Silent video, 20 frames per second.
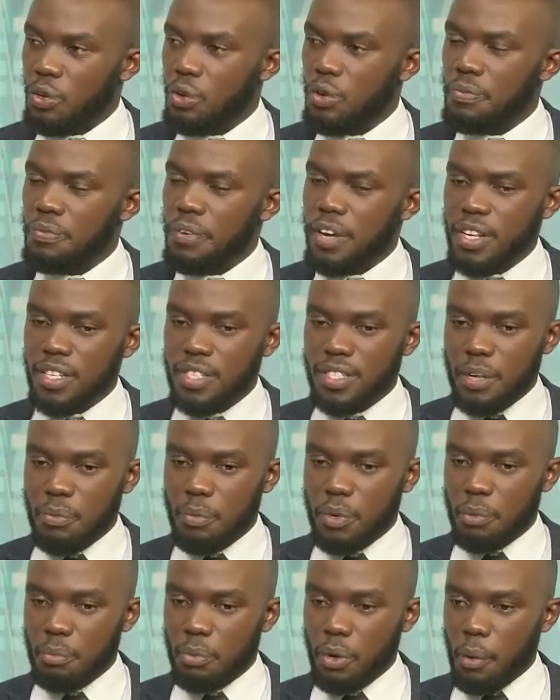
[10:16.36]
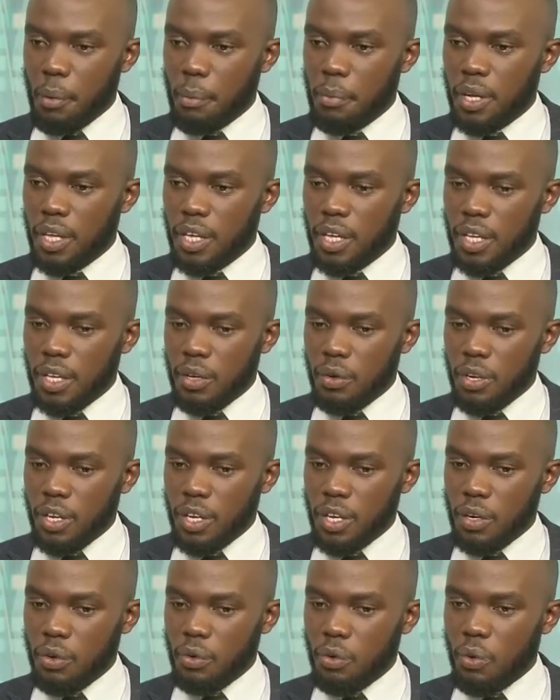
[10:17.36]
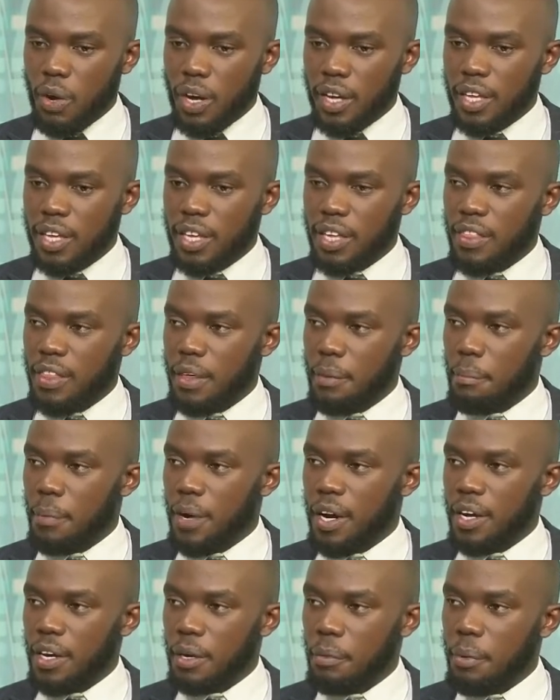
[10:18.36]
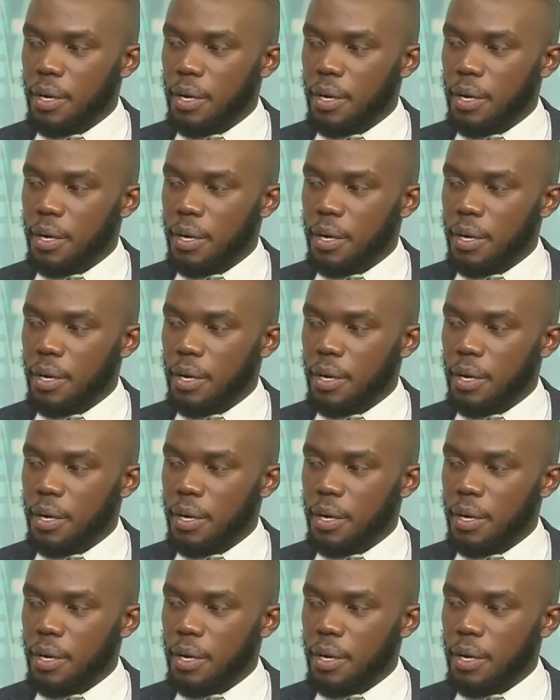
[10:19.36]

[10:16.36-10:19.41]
you'll find someone probably working in the bank,